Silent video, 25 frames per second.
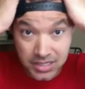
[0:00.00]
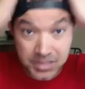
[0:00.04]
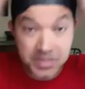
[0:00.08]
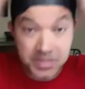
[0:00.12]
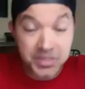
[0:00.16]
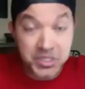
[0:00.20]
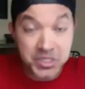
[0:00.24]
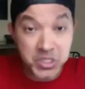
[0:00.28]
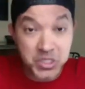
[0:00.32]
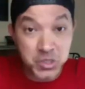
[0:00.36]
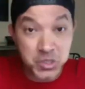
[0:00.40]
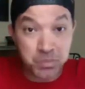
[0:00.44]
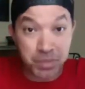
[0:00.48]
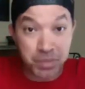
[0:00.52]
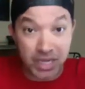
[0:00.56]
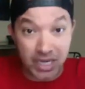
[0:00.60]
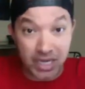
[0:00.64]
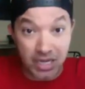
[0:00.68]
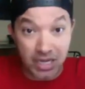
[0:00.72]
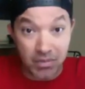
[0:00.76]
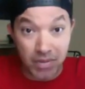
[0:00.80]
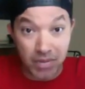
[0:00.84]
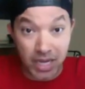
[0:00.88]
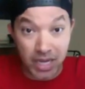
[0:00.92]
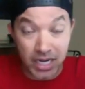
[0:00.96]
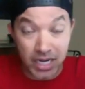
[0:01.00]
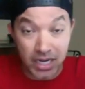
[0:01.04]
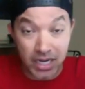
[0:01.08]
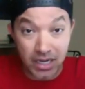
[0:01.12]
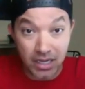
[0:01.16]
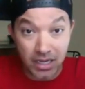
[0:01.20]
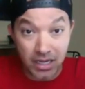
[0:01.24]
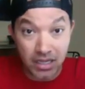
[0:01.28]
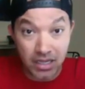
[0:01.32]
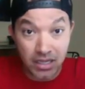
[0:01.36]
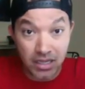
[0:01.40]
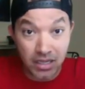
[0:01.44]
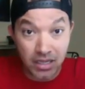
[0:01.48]
spending money
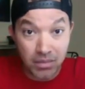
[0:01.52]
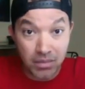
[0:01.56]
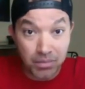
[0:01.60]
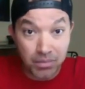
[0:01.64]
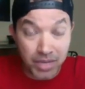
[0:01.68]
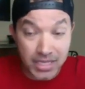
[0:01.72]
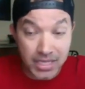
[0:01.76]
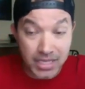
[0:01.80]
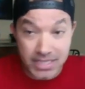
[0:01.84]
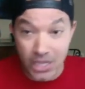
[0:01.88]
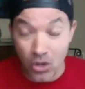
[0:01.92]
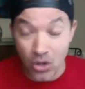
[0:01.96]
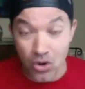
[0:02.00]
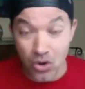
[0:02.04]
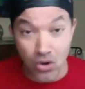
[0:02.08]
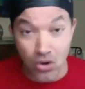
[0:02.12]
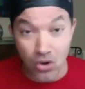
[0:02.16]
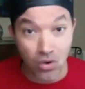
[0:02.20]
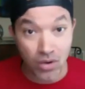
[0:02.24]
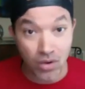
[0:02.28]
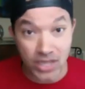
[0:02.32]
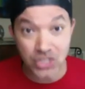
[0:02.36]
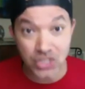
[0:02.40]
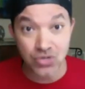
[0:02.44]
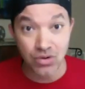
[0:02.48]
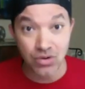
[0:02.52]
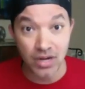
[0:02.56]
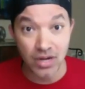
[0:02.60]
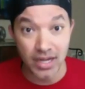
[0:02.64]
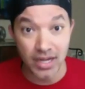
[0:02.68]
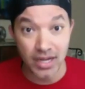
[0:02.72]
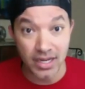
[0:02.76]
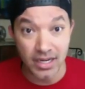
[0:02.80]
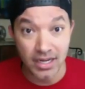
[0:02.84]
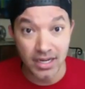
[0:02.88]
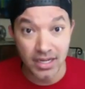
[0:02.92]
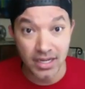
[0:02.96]
because they own a restaurant